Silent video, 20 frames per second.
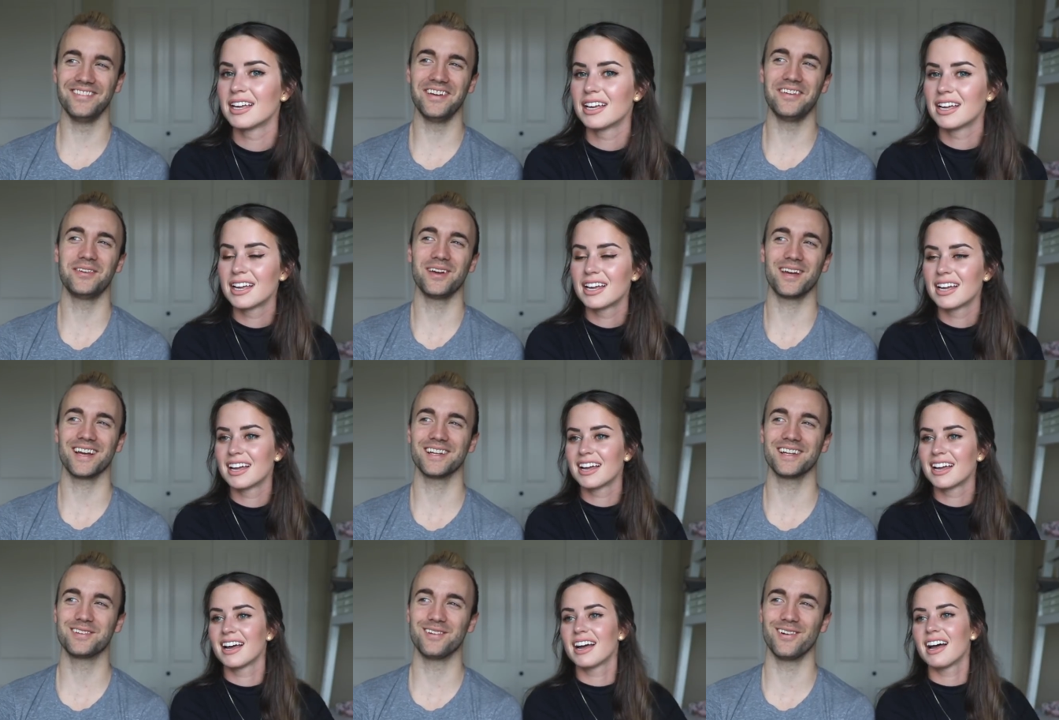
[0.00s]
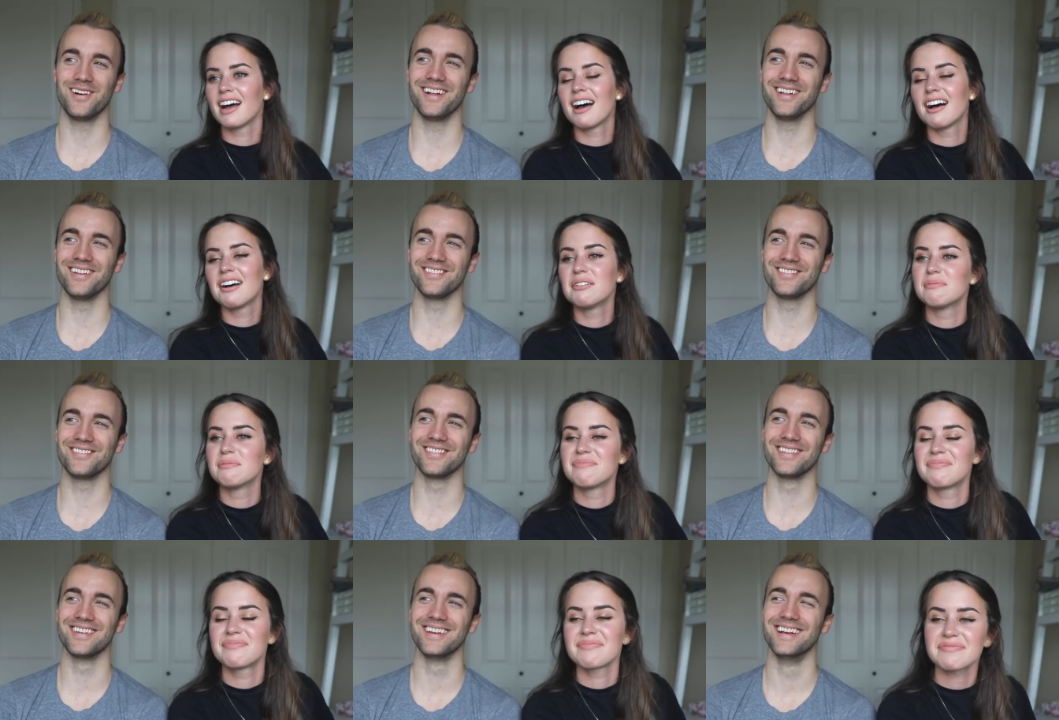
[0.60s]
Speaker 1: maybe I got twelve.
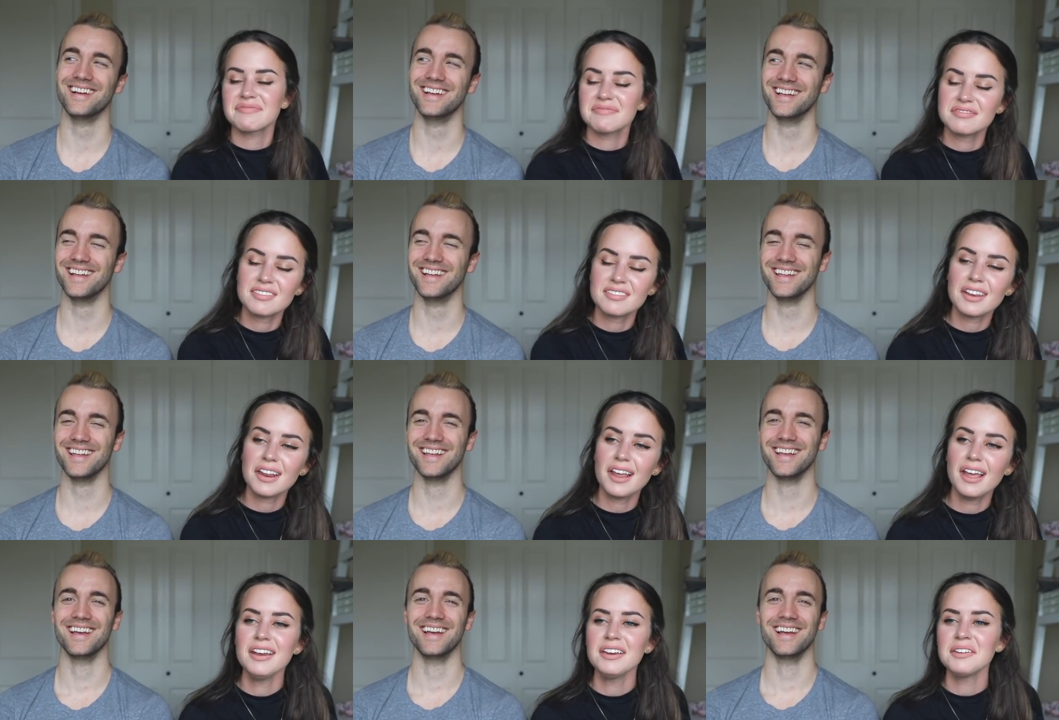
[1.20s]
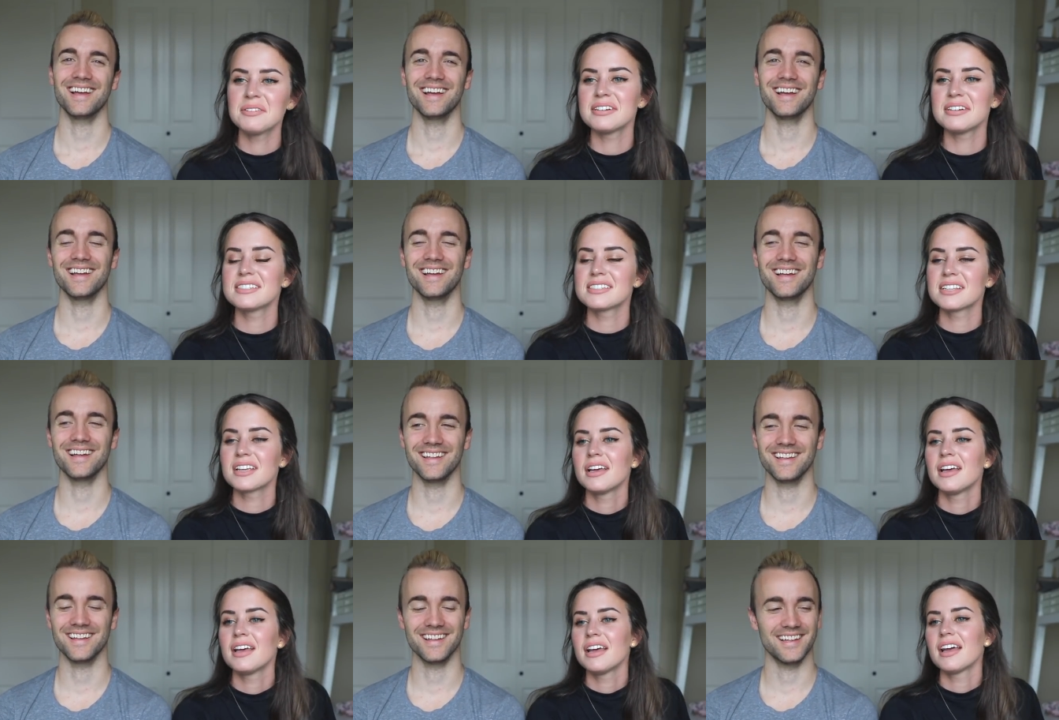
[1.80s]
Speaker 2: Um, anyways,
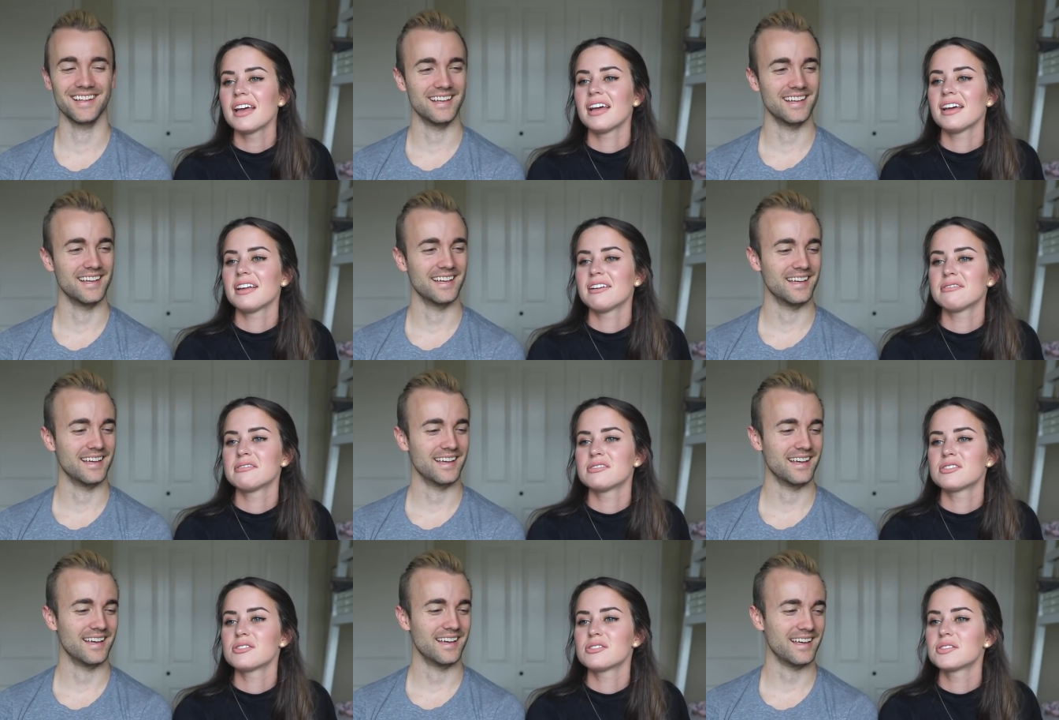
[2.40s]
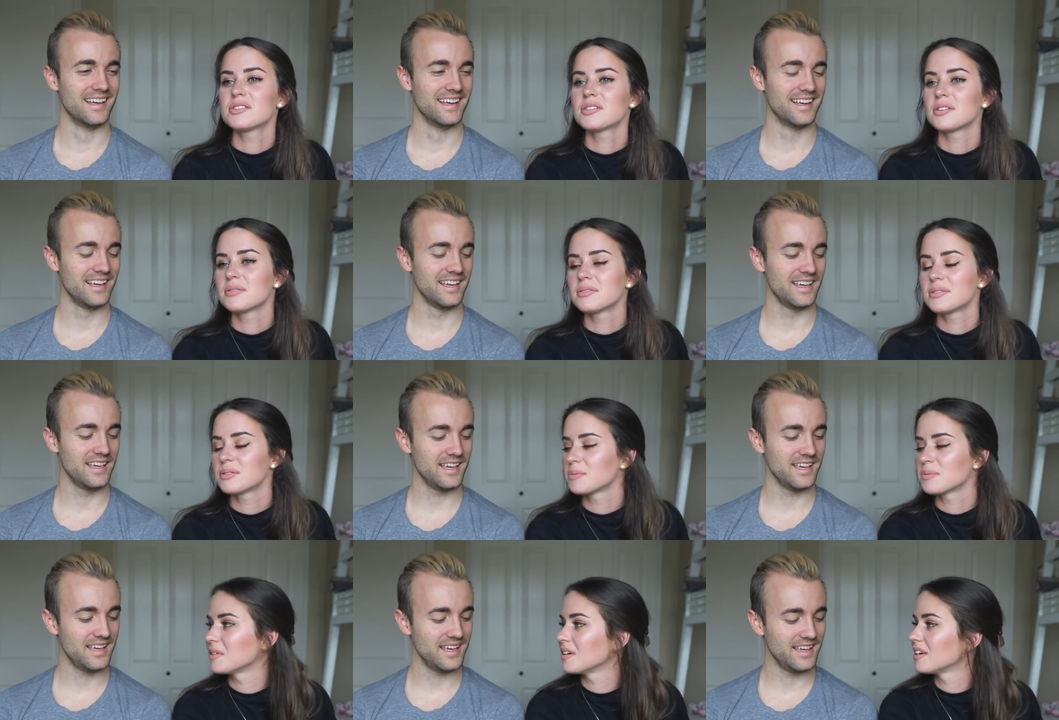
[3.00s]
and it was just so
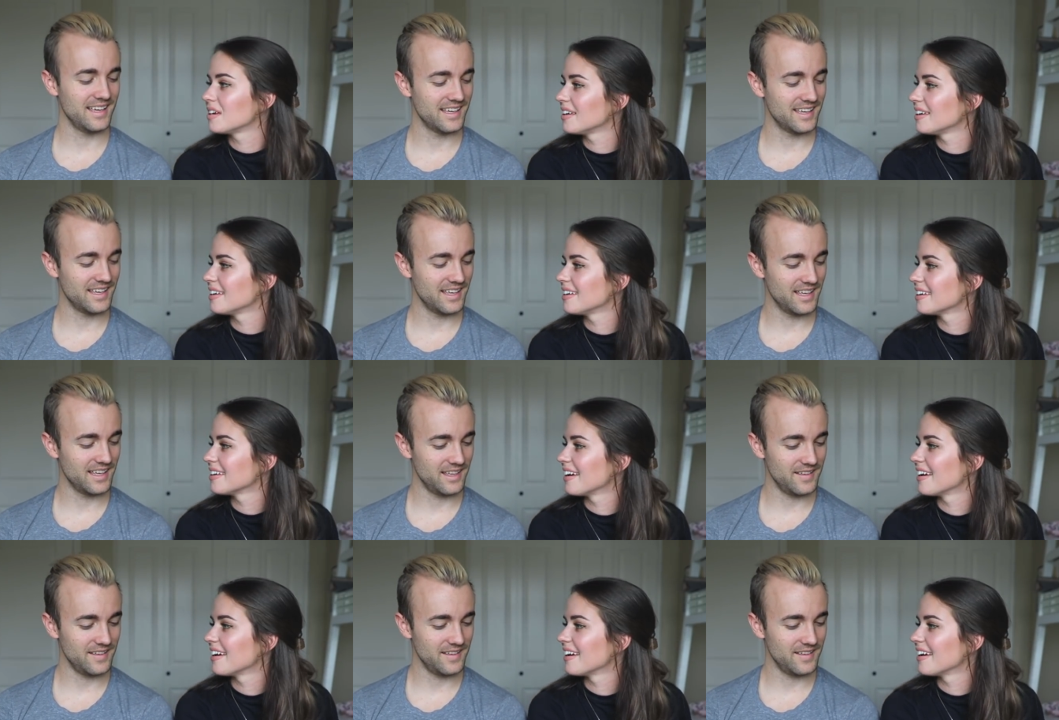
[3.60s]
sweet